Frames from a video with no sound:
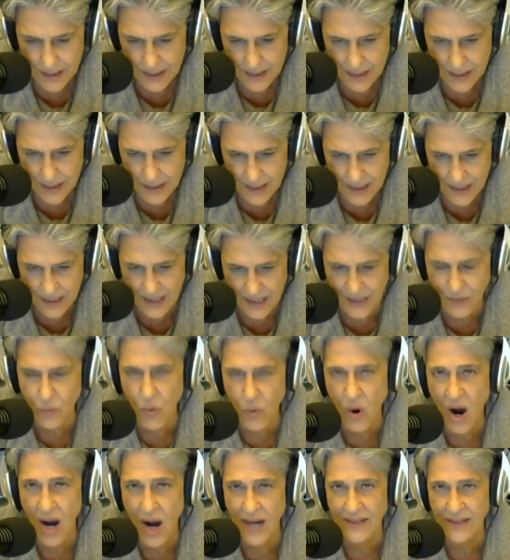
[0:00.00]
He'd
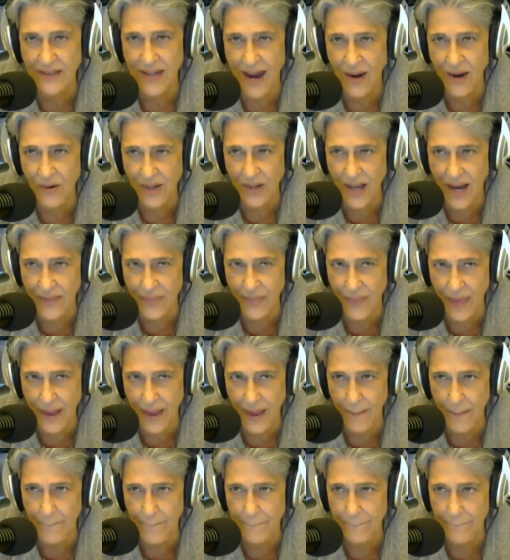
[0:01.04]
walked out on
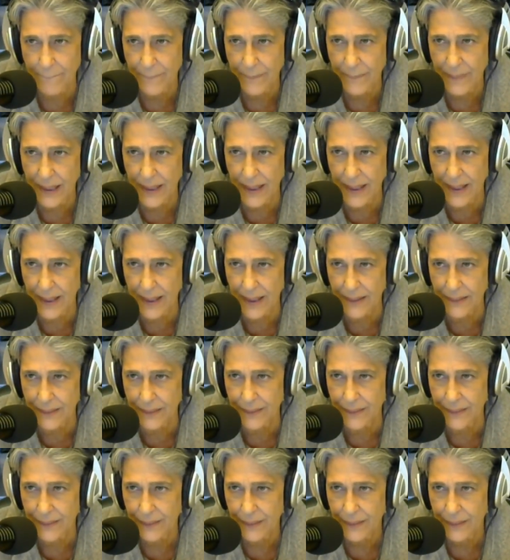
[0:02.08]
them
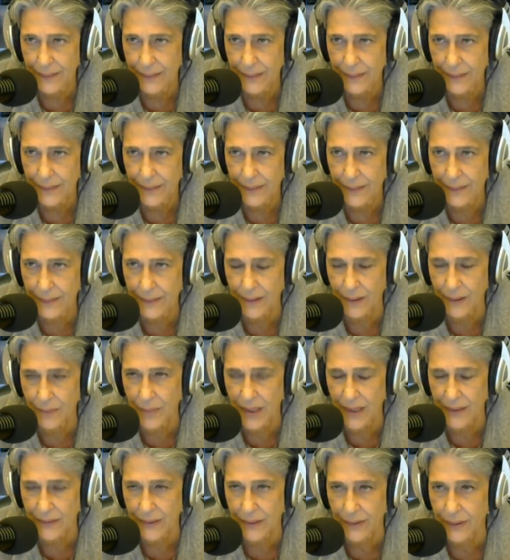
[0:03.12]
and their
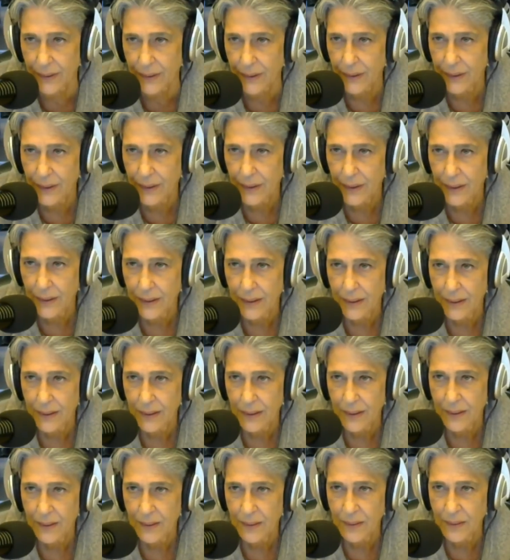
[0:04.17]
mother
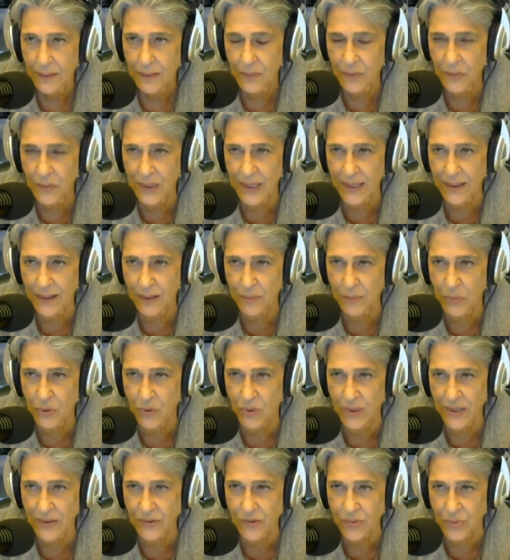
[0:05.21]
when the
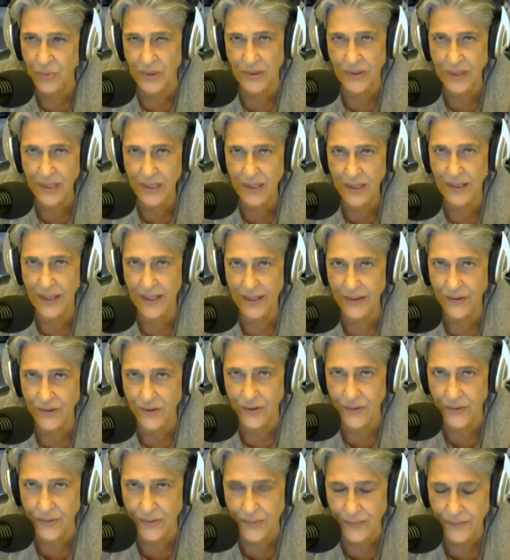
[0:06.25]
boys were
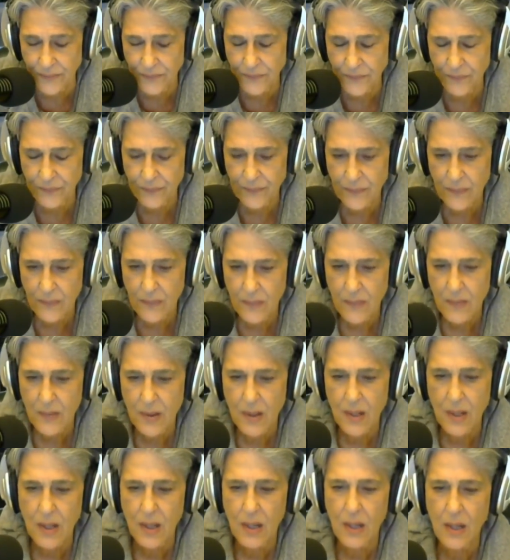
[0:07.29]
teenagers.
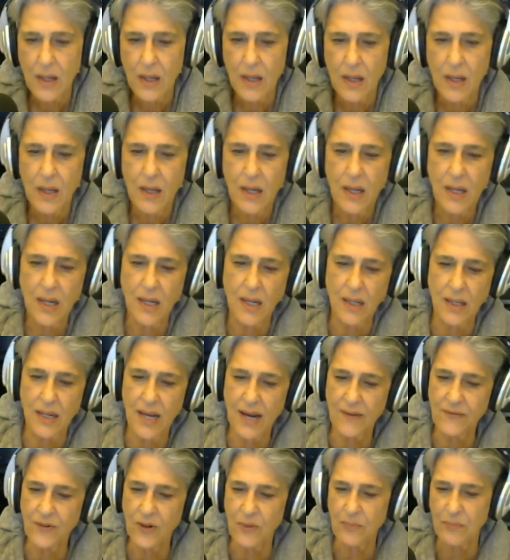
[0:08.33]
He
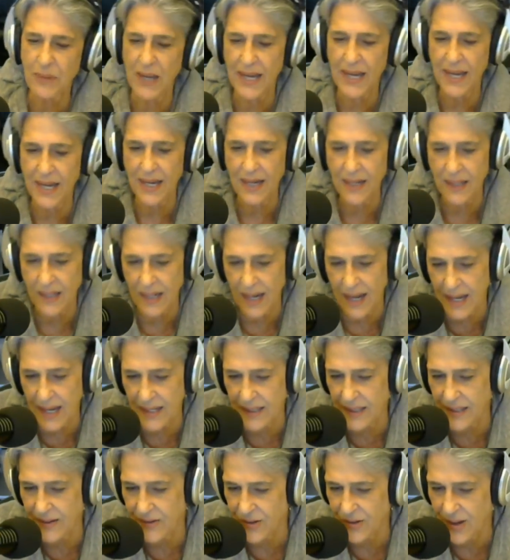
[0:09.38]
never paid
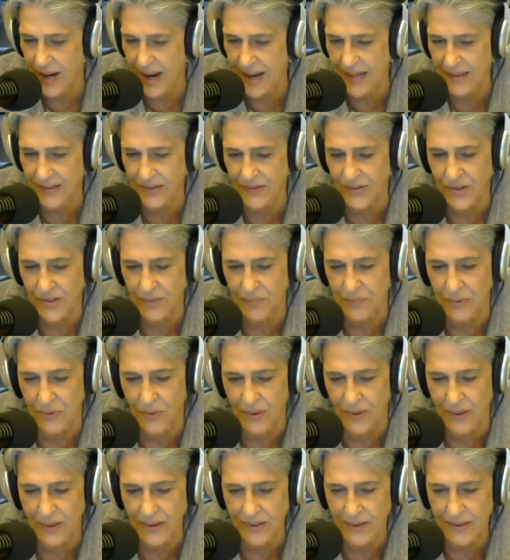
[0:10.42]
any child
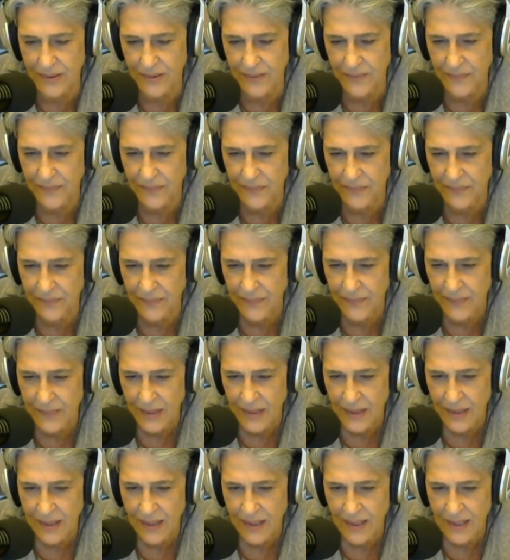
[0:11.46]
support.
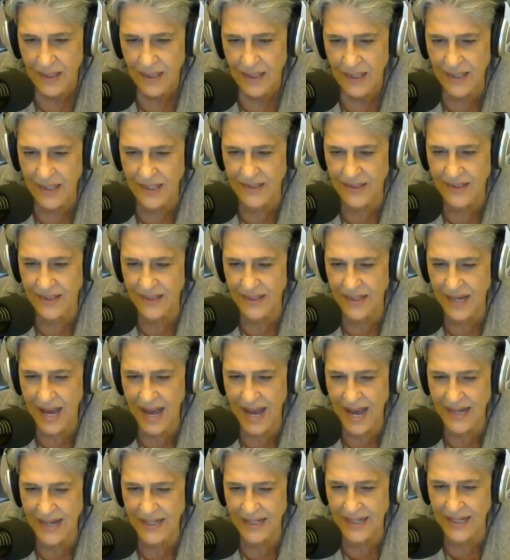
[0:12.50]
He did
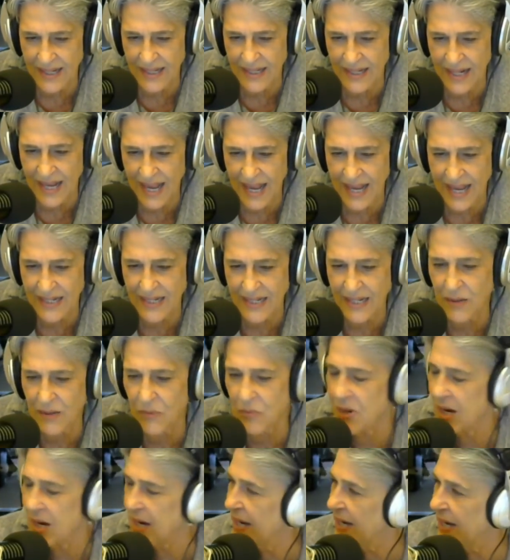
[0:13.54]
not in any
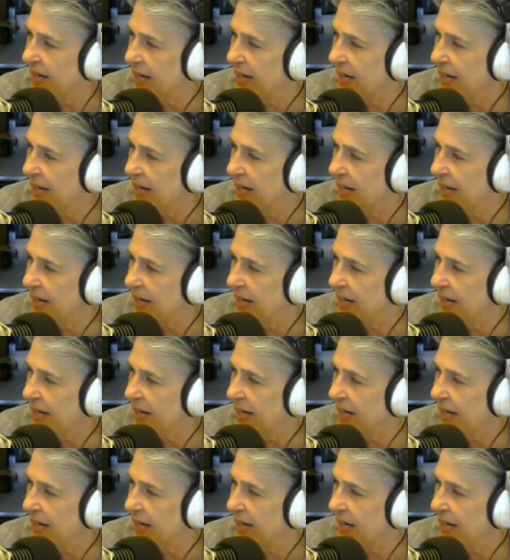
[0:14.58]
way